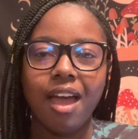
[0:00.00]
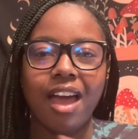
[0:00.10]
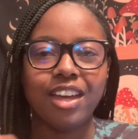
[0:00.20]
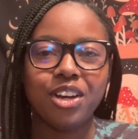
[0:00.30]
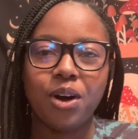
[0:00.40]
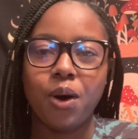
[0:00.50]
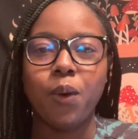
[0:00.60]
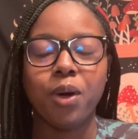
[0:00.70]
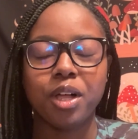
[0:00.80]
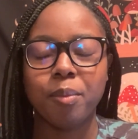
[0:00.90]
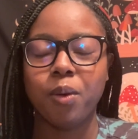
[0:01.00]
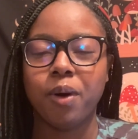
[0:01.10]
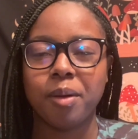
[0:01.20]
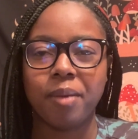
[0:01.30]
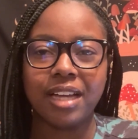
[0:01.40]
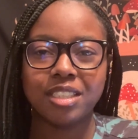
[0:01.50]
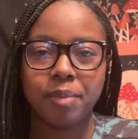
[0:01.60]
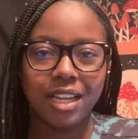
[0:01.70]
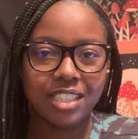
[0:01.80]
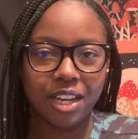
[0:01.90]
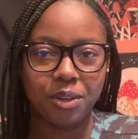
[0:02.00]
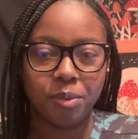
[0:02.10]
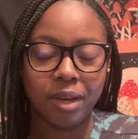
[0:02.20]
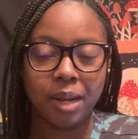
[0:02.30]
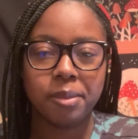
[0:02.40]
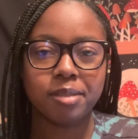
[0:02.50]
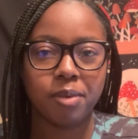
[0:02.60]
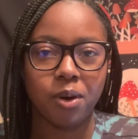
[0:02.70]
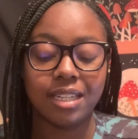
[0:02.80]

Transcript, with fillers: Hey y'all, welcome or welcome back to my channel. My name is Mo.